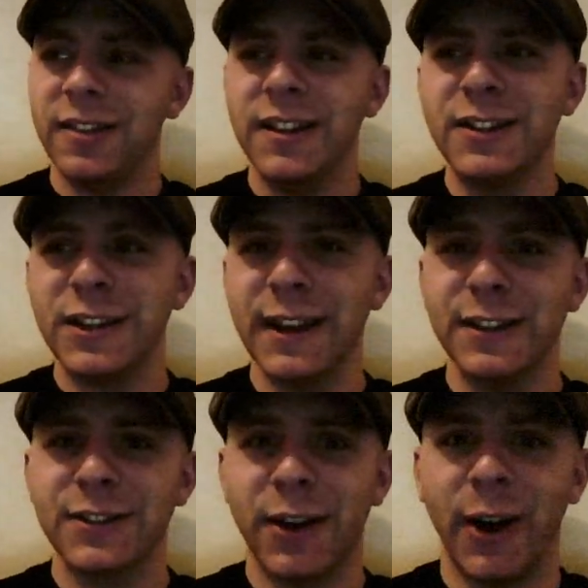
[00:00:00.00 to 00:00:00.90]
These
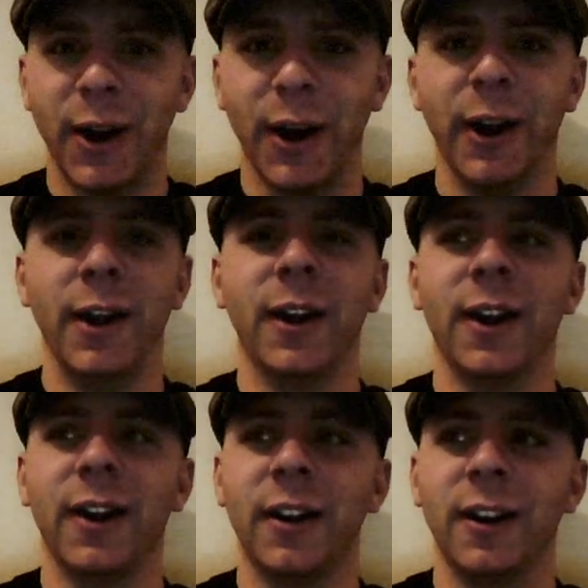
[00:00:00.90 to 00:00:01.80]
things are
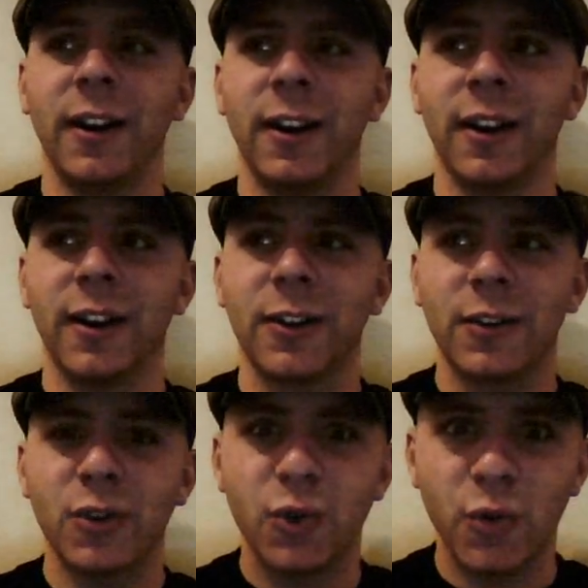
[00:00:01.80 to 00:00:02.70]

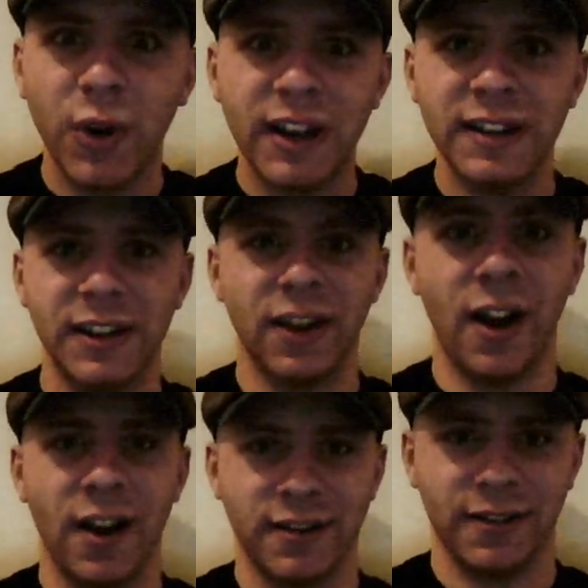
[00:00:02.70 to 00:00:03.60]
crazy
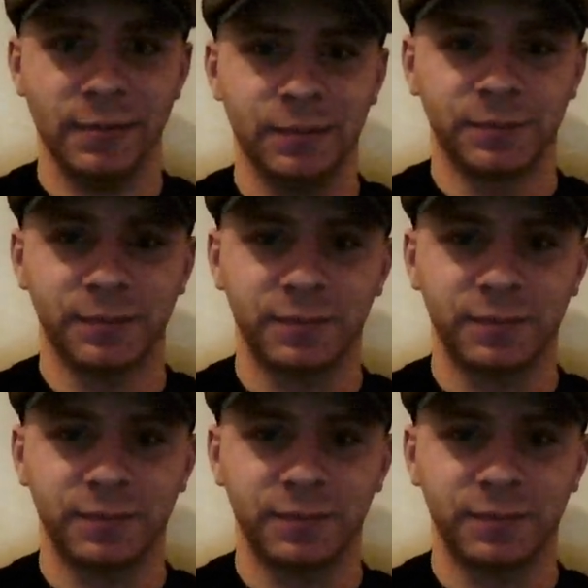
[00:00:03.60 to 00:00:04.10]
awesome.